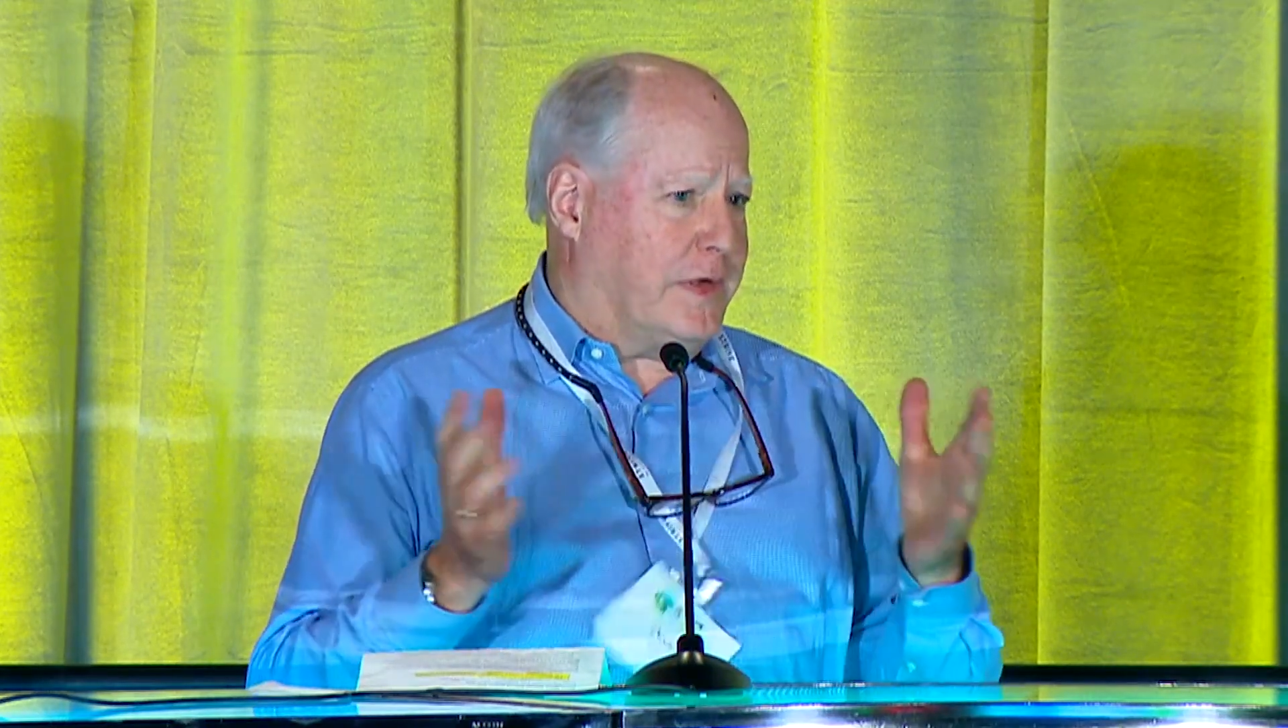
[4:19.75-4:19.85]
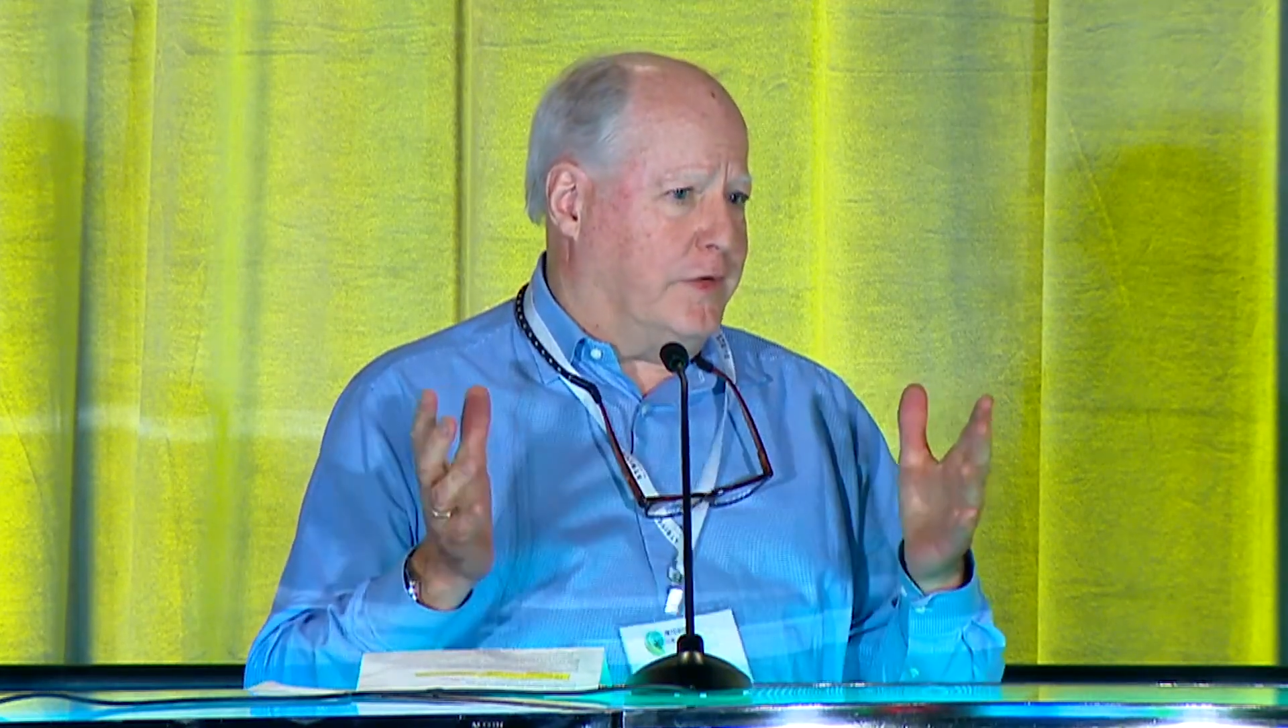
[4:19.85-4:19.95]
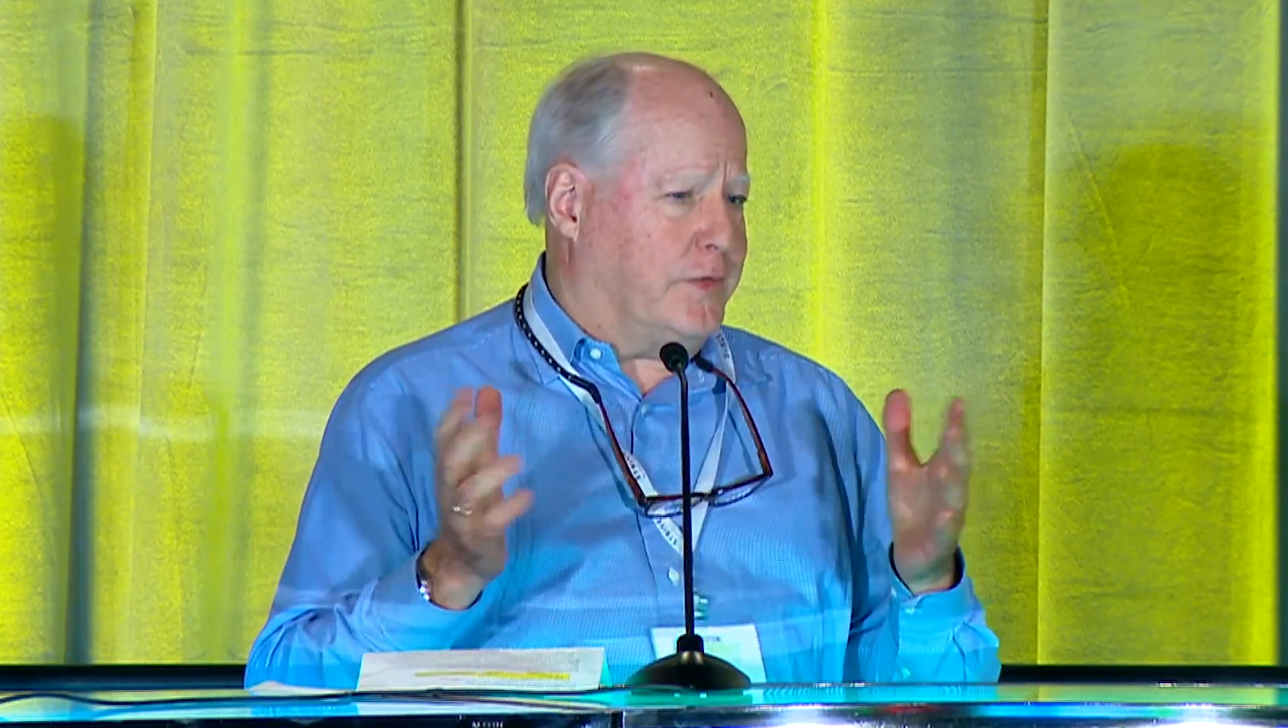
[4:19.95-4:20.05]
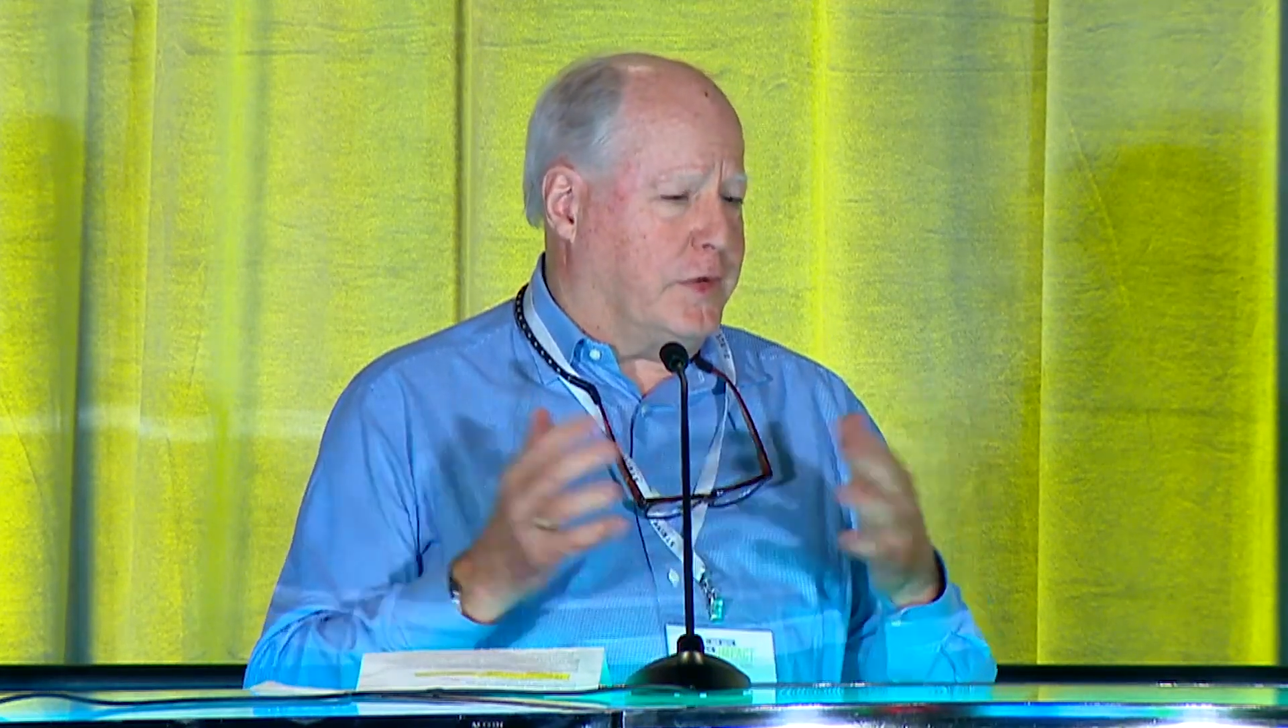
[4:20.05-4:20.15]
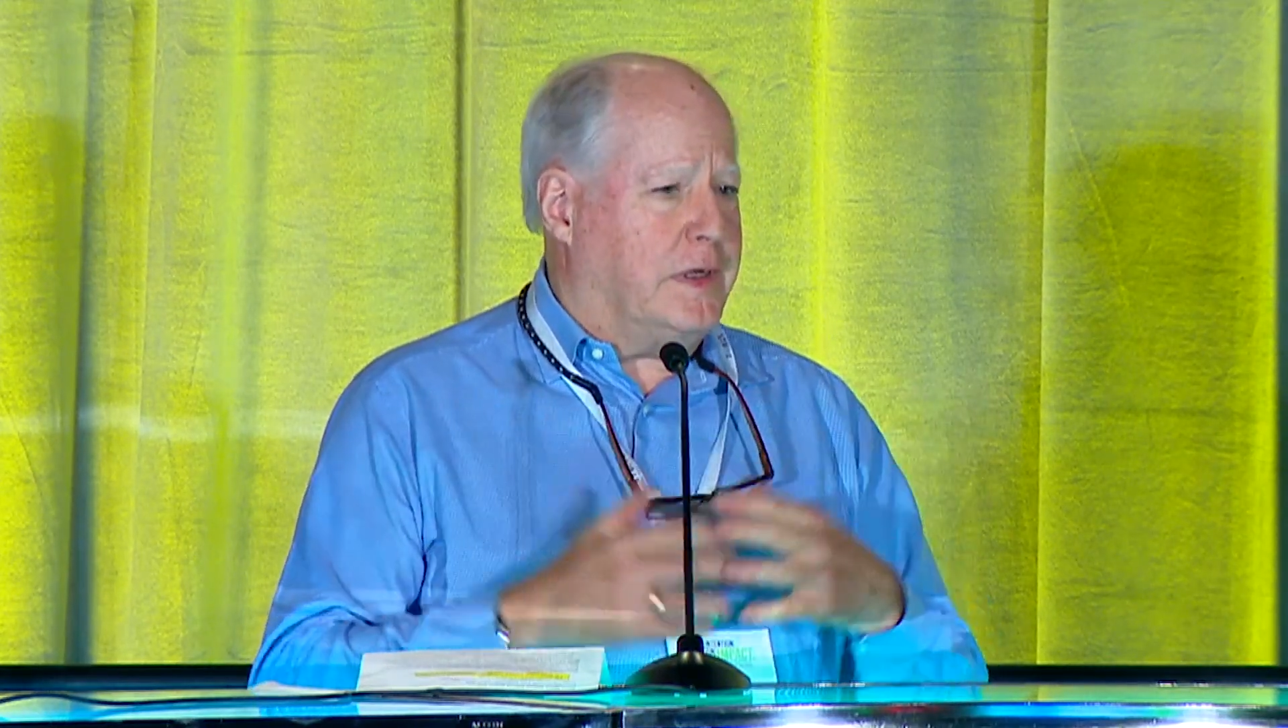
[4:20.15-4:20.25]

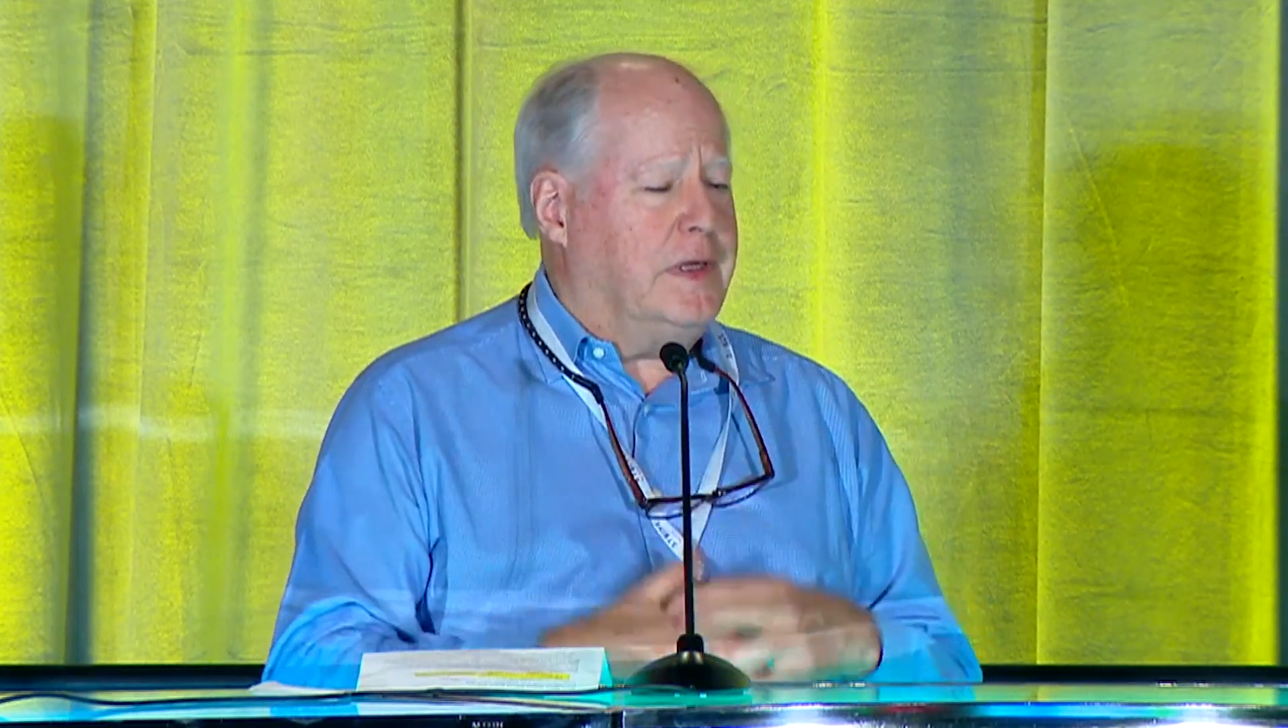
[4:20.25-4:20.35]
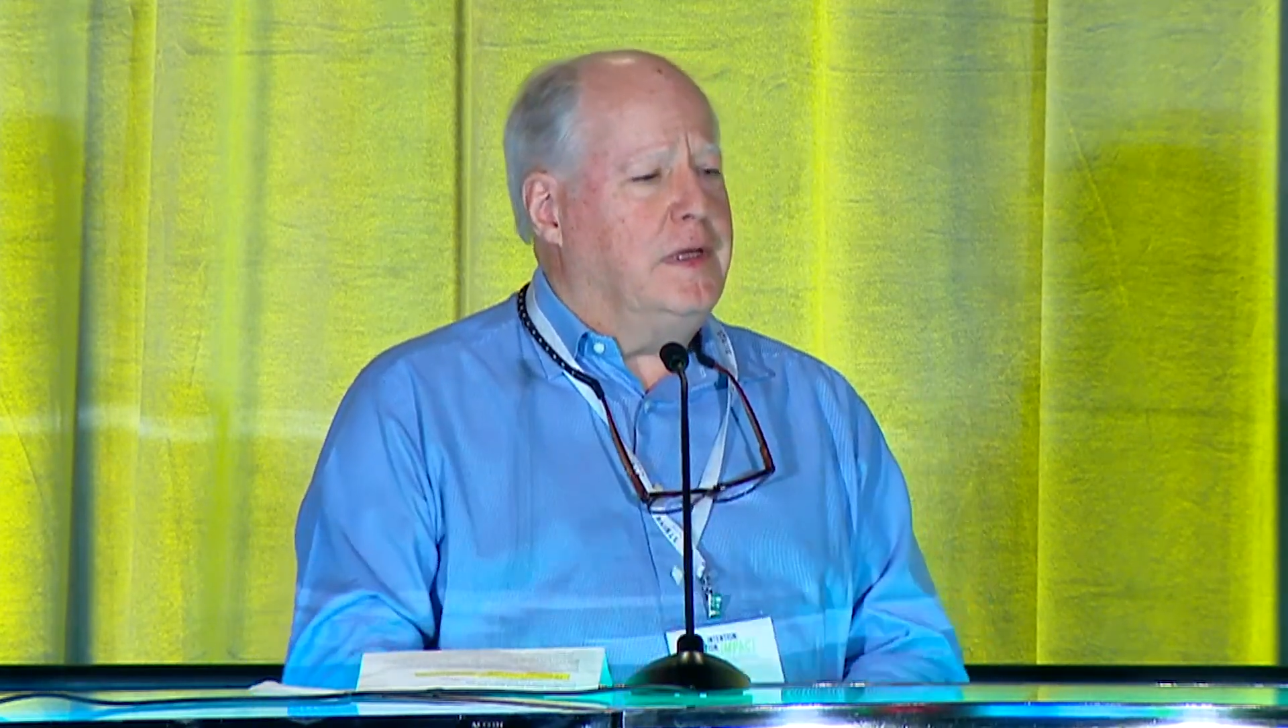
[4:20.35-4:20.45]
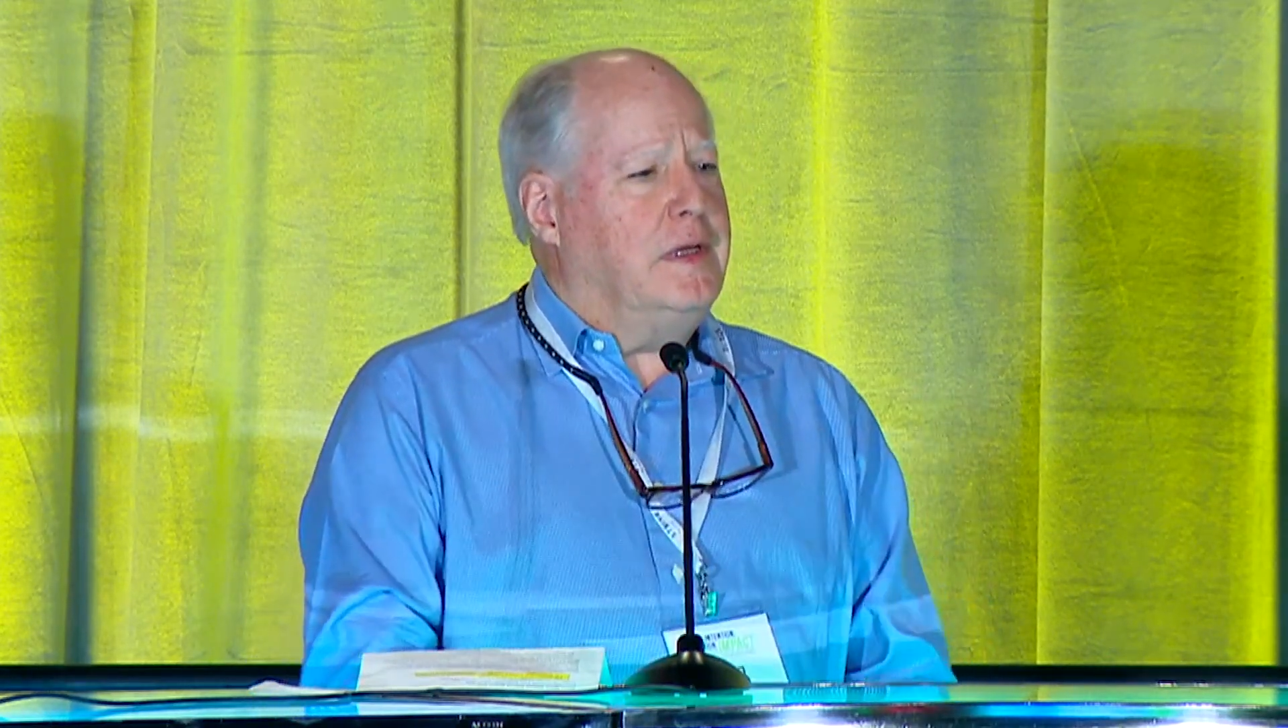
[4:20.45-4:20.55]
country